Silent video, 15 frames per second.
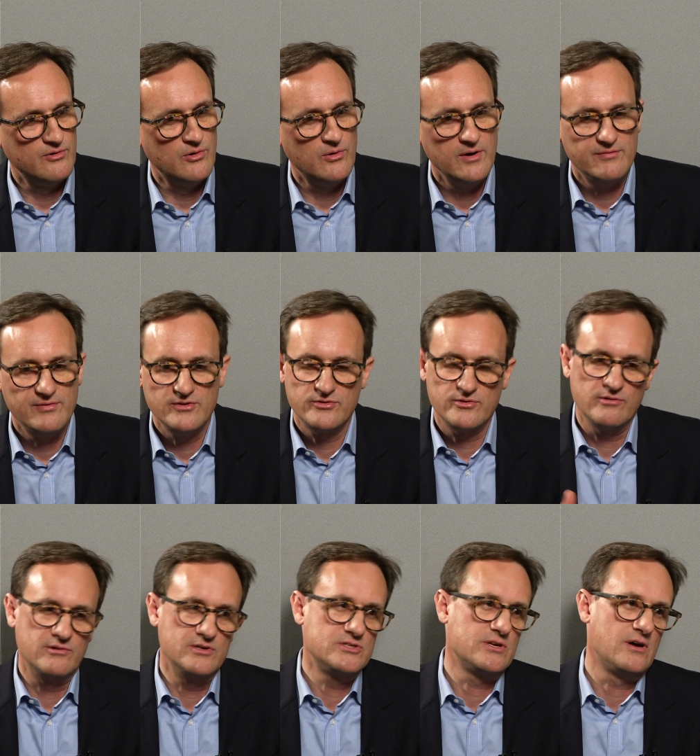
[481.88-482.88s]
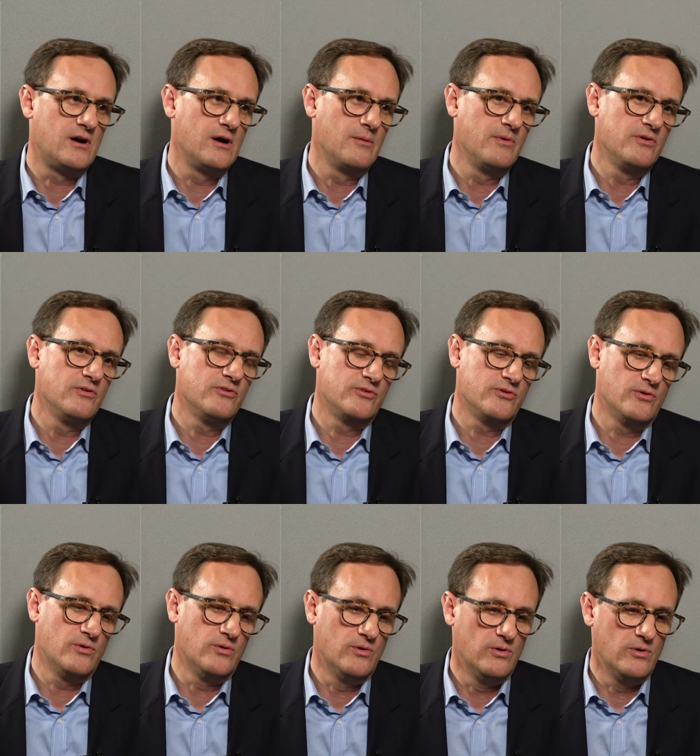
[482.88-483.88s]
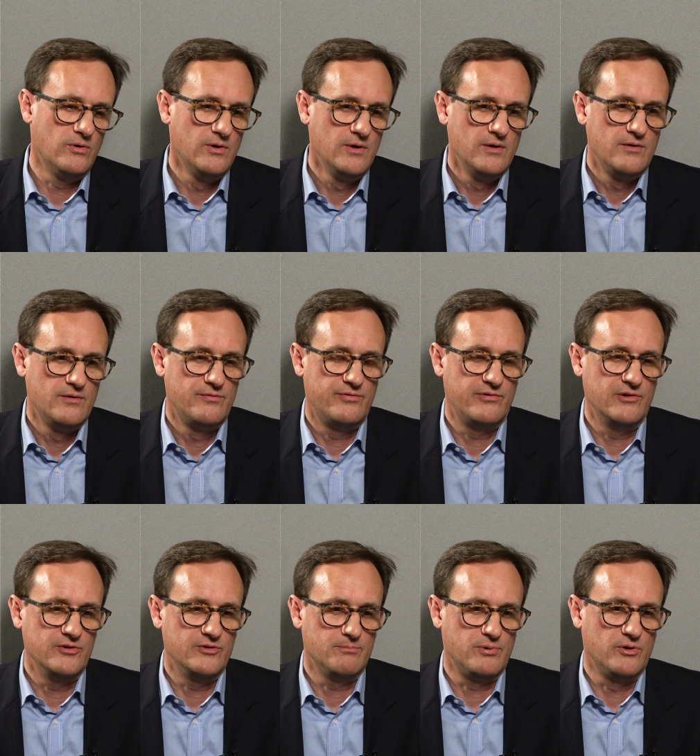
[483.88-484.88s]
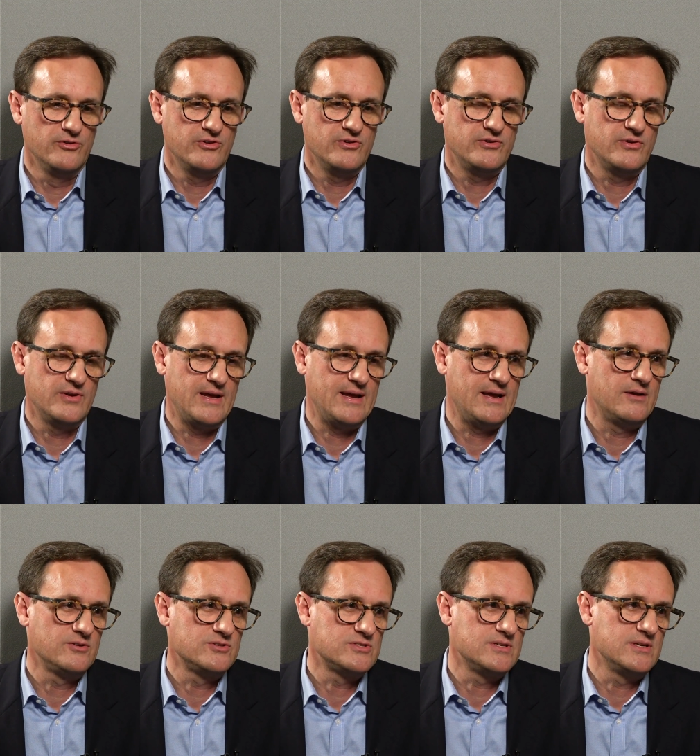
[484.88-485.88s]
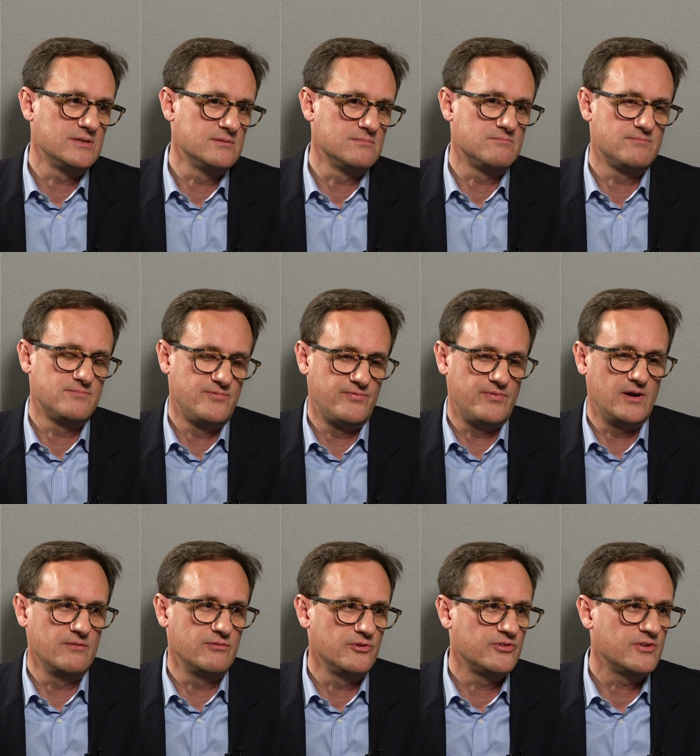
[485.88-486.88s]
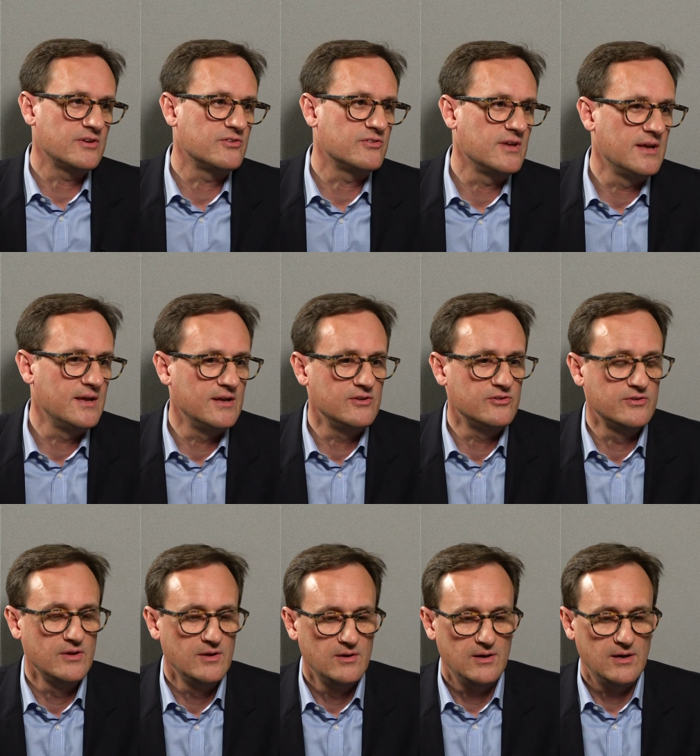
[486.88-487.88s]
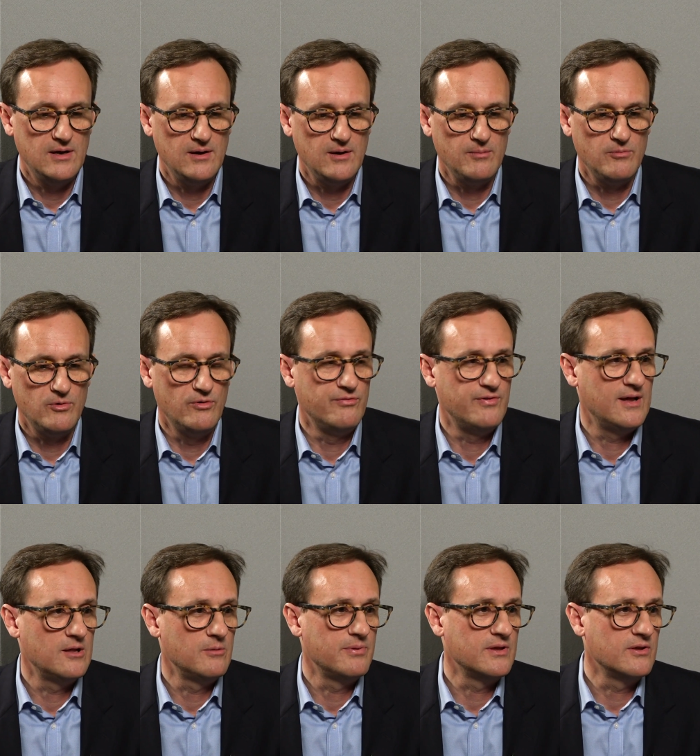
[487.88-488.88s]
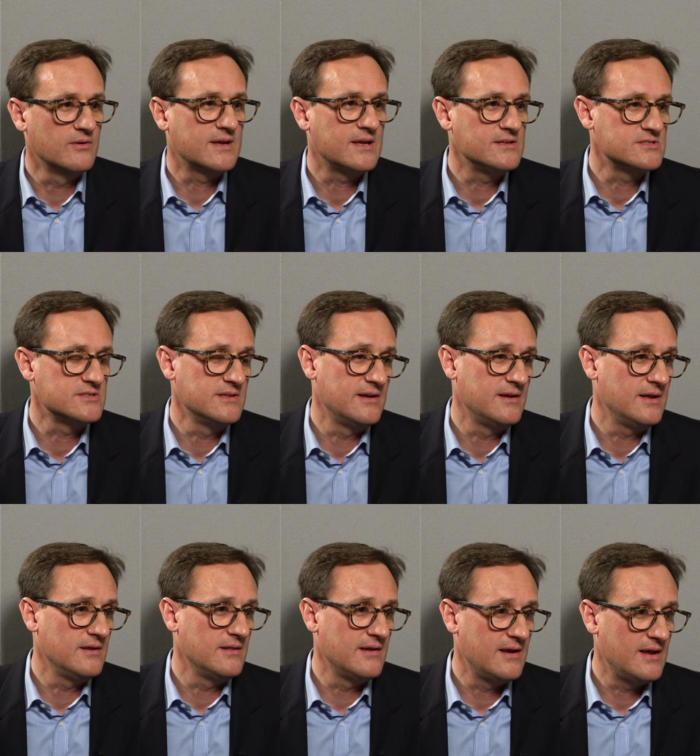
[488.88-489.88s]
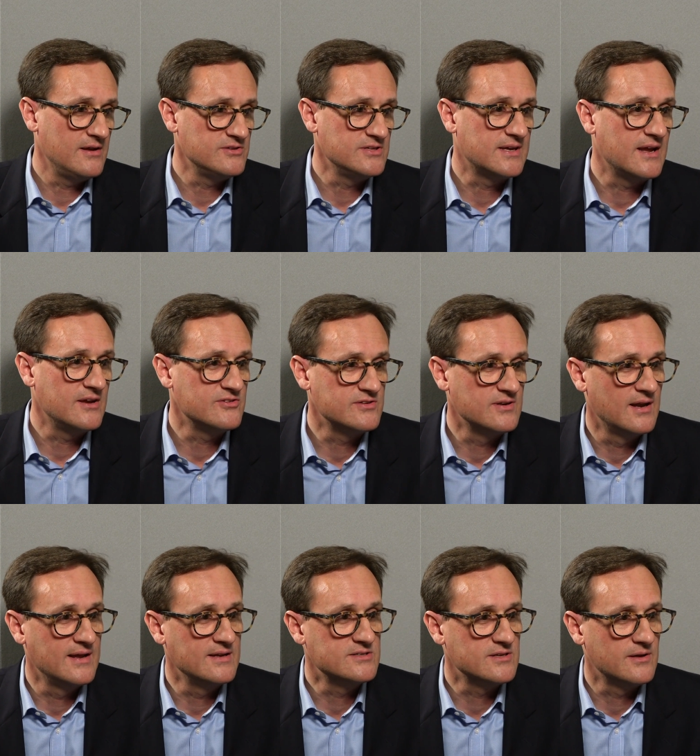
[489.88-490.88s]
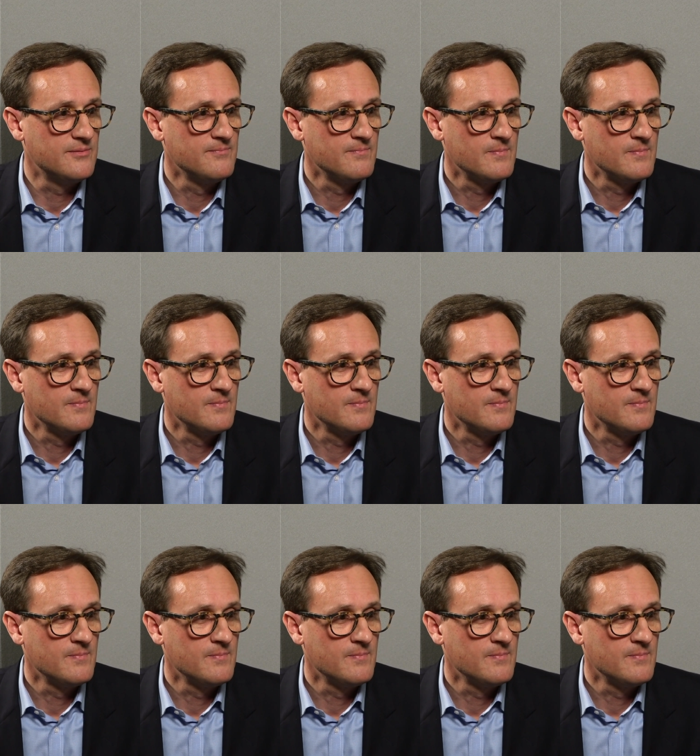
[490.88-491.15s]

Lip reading: for, if it's your retirement or for a deposit on a house in 5 or 6 years, or for helping your kids in their education later.